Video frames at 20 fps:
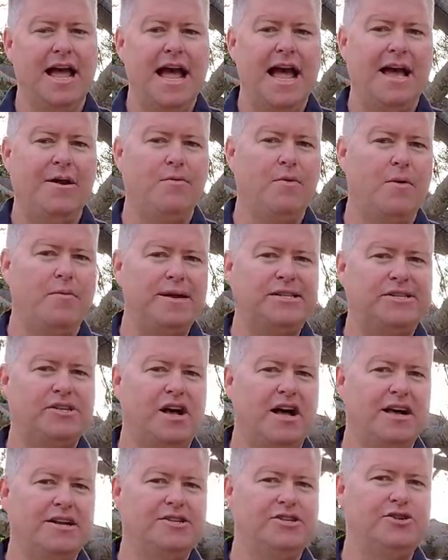And what we
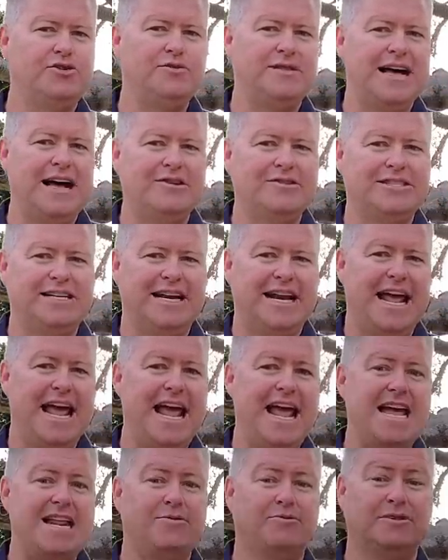saw in
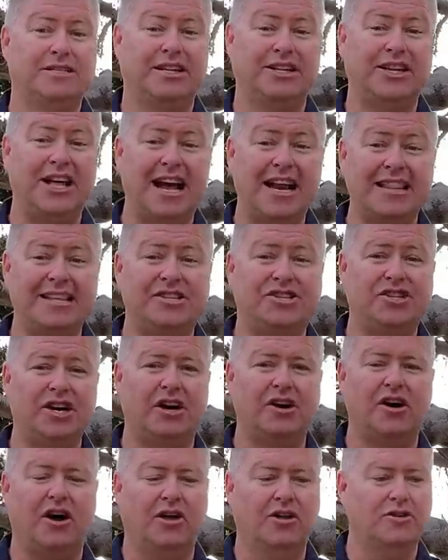2008 was a lot of these
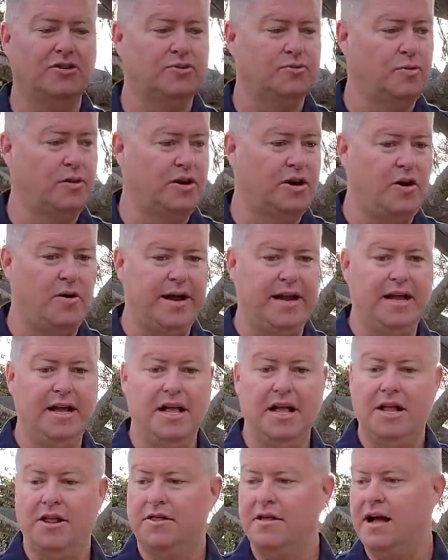junk haulers were going,
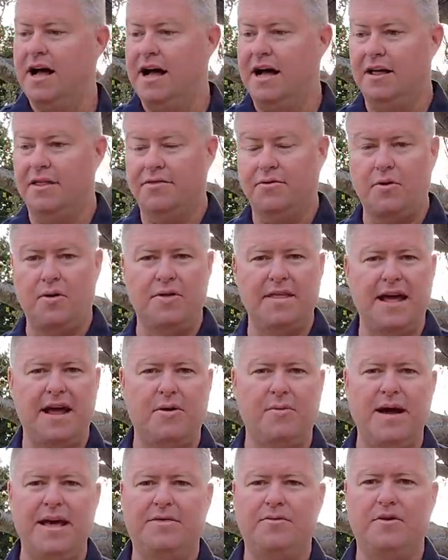uh, throw that
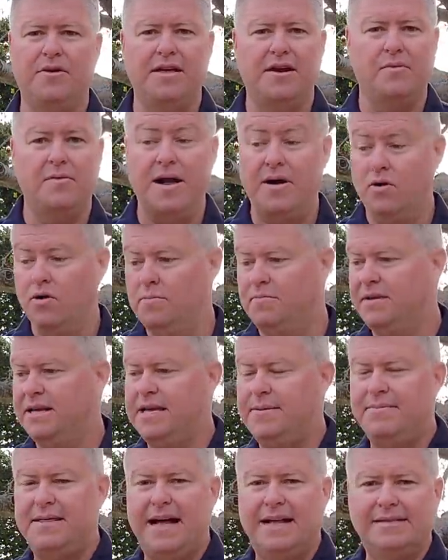away, throw that away, oop,
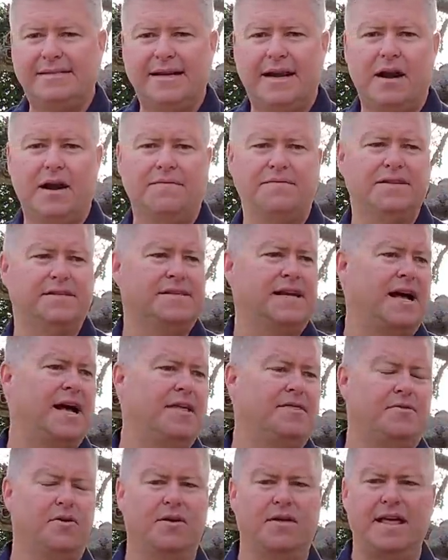keep that, set it off to the
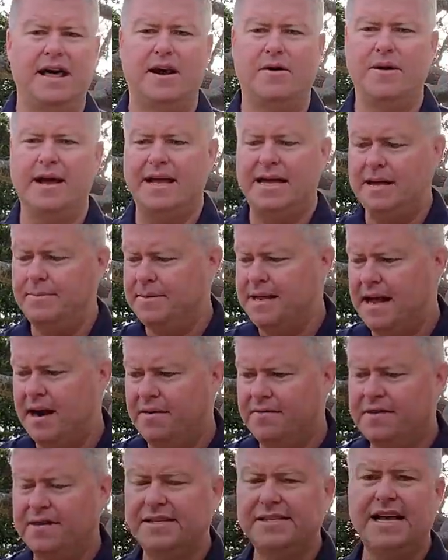side, throw that away, keep that
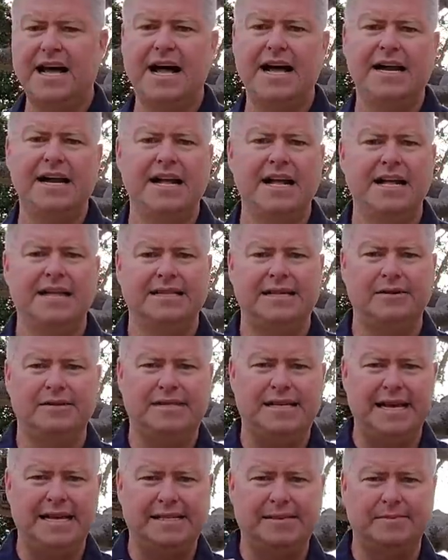off to the side. They
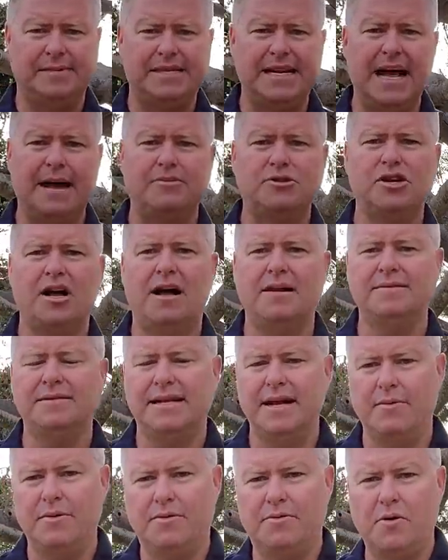would take some snapshots,
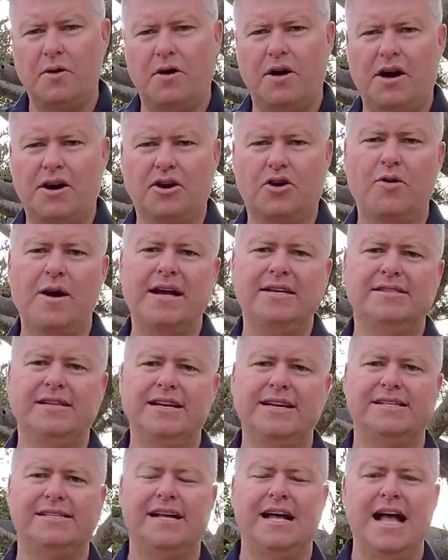they would throw it onto
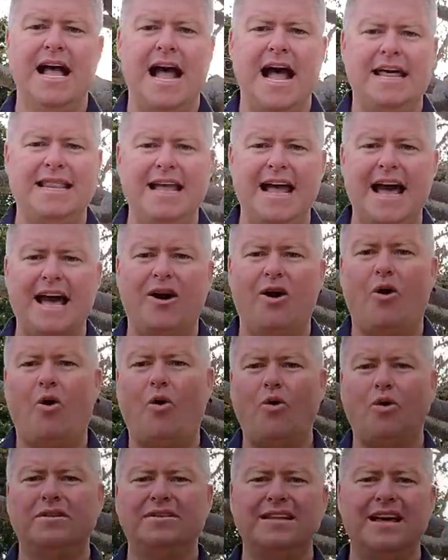Craigslist, and they had a
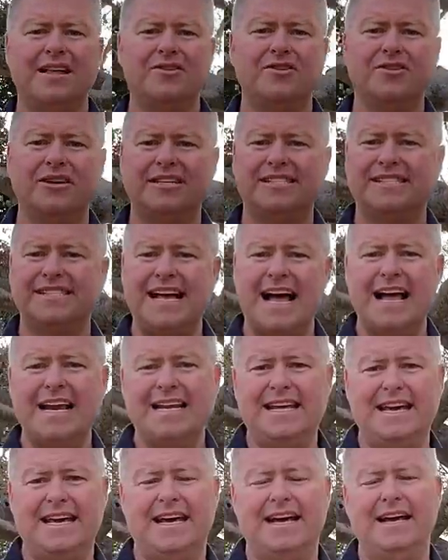whole nother
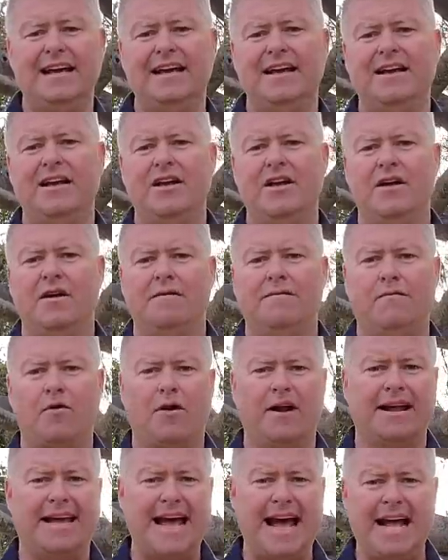side gig
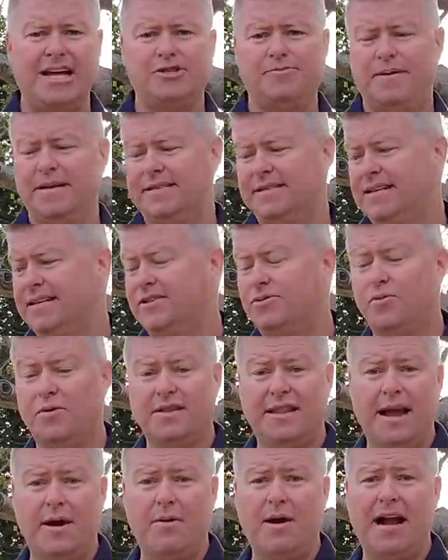for a cash business
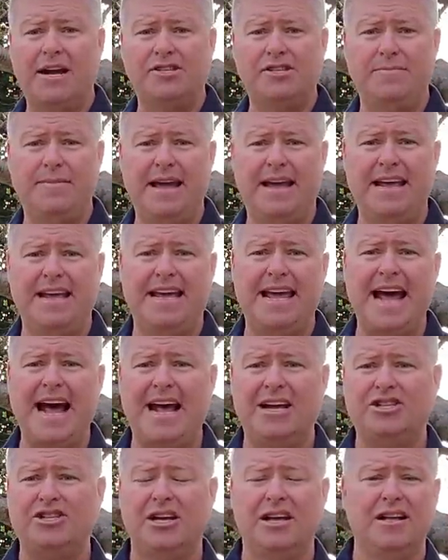where they were actually making
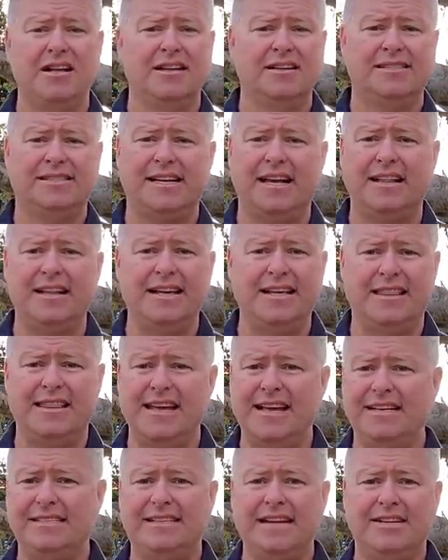cash selling
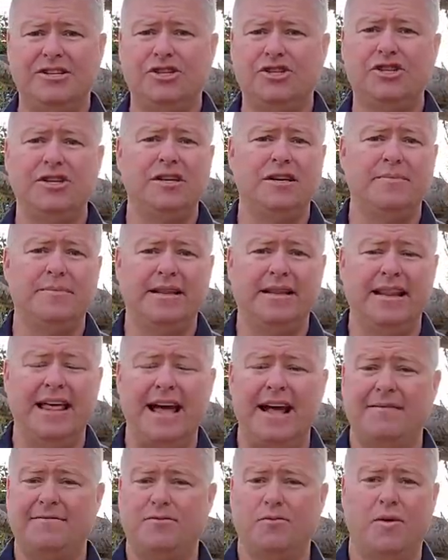things that shouldn't have been
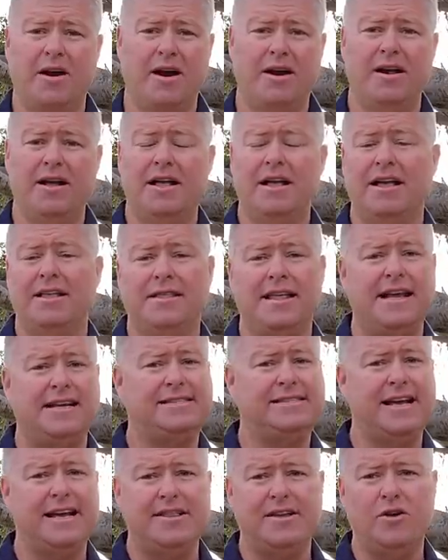left. Where they
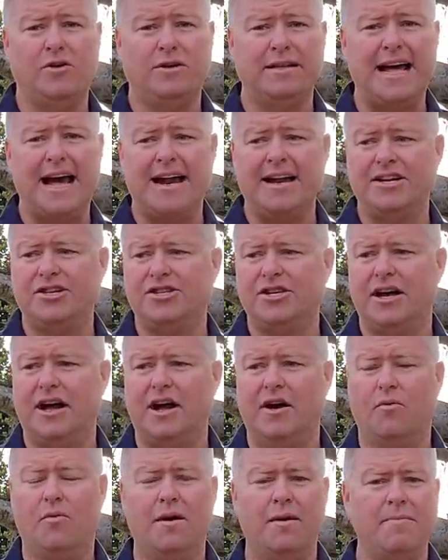say the old adage,
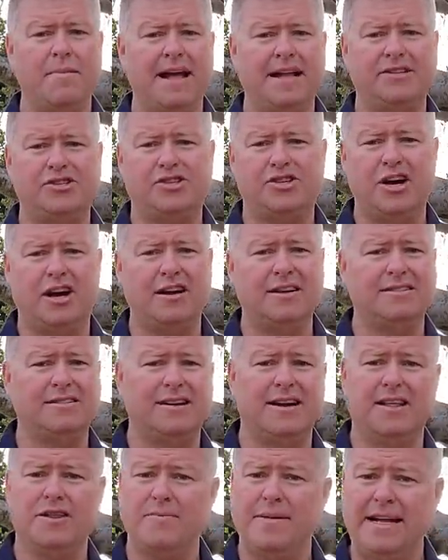uh, one man's junk is
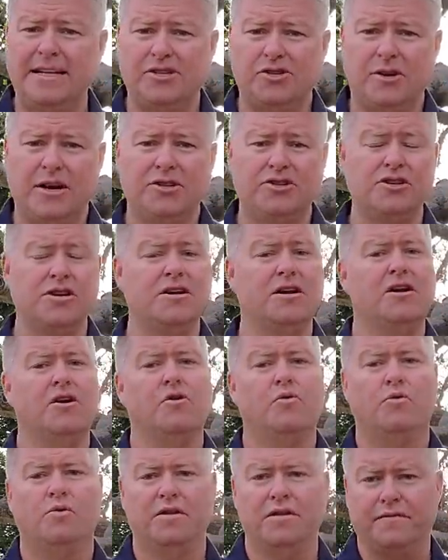another man's treasure.
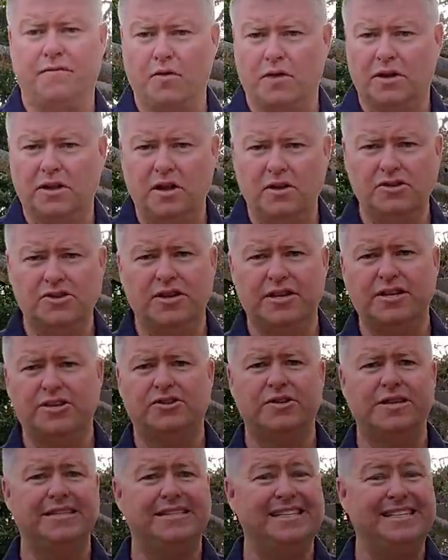Well, in the foreclosure
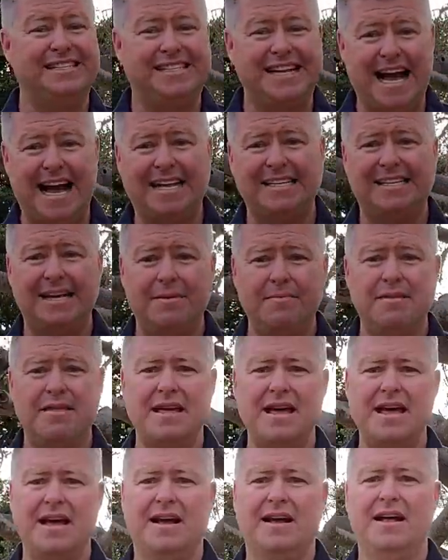industry, it's the exact same
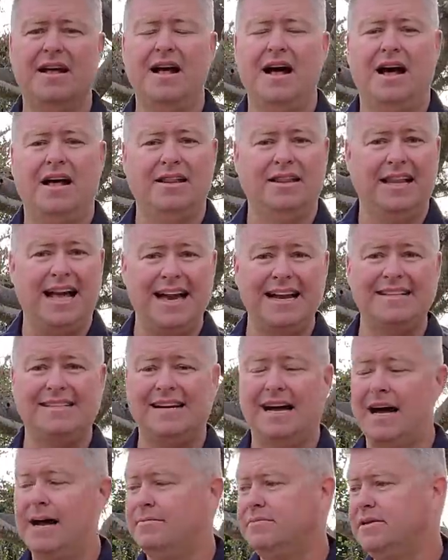thing. A lot of
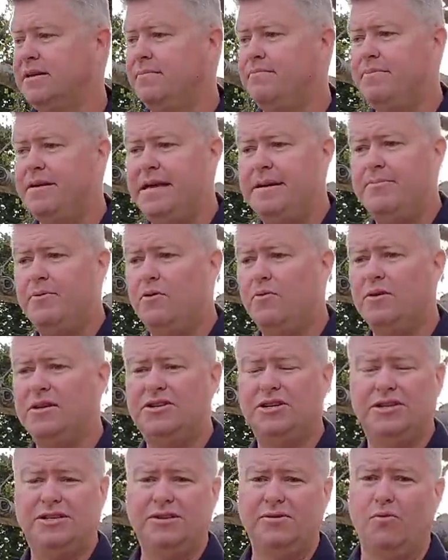times, people
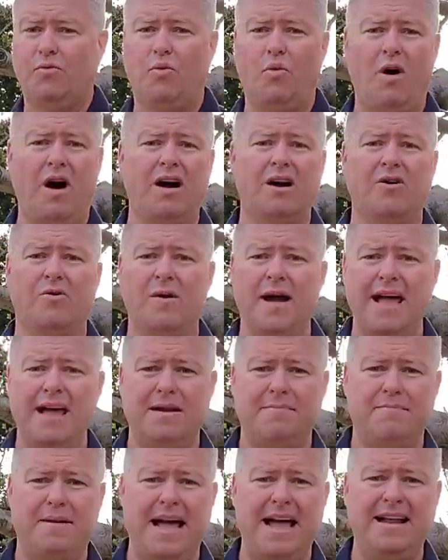would just walk away
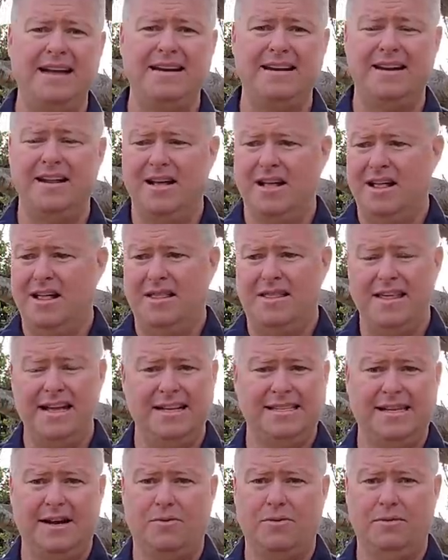and abandon
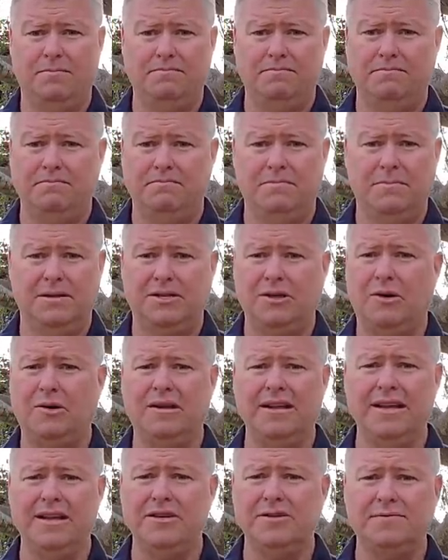things that were
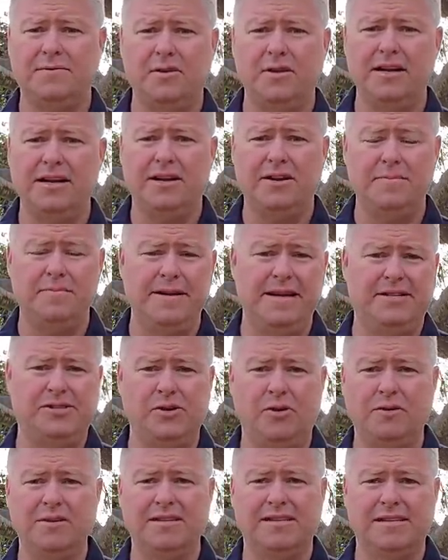totally useful and could be
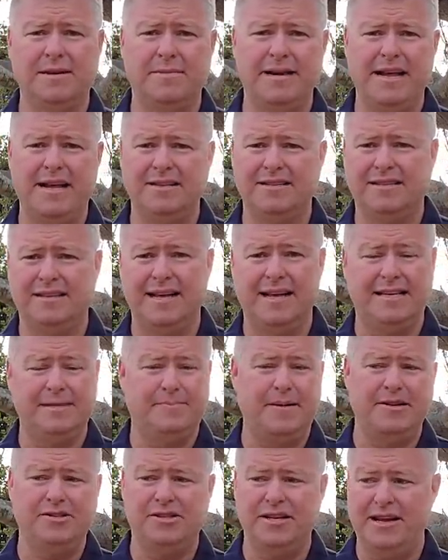sold to somebody else,
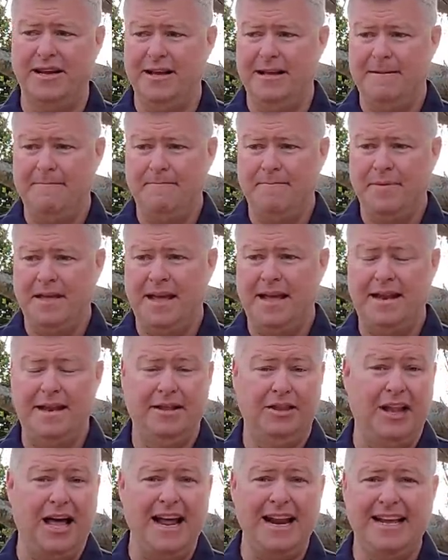especially in
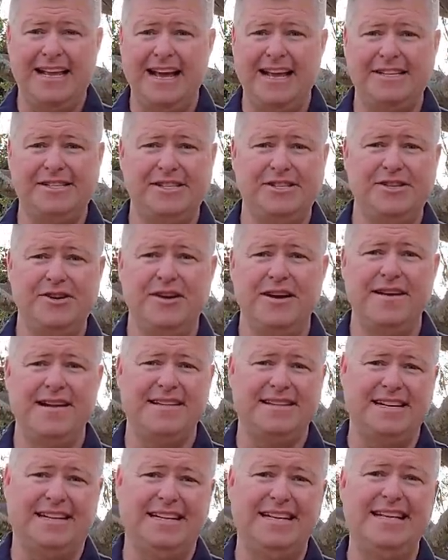a lot of cases, you don't even
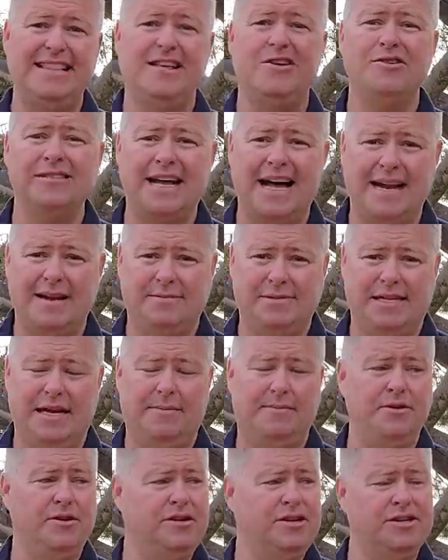have to clean those items
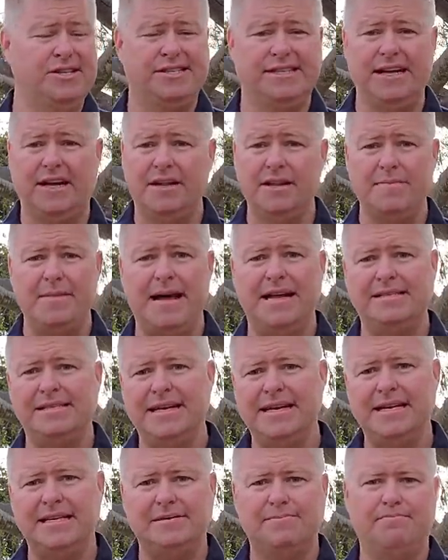up. You can just sell them as
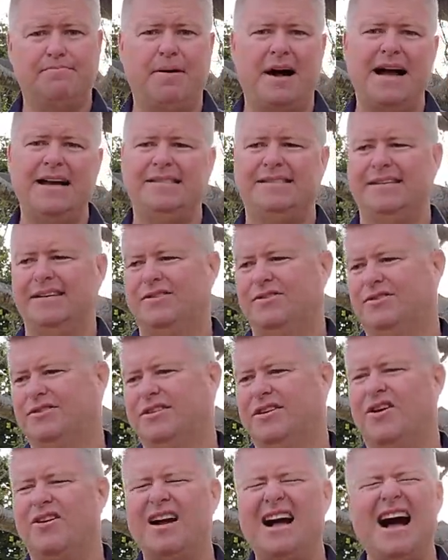is,
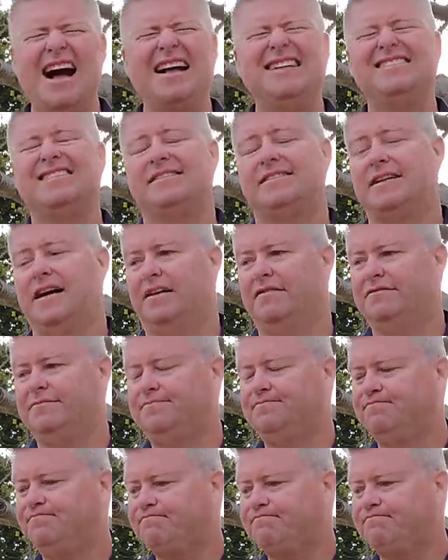bicycles and all kinds of stuff.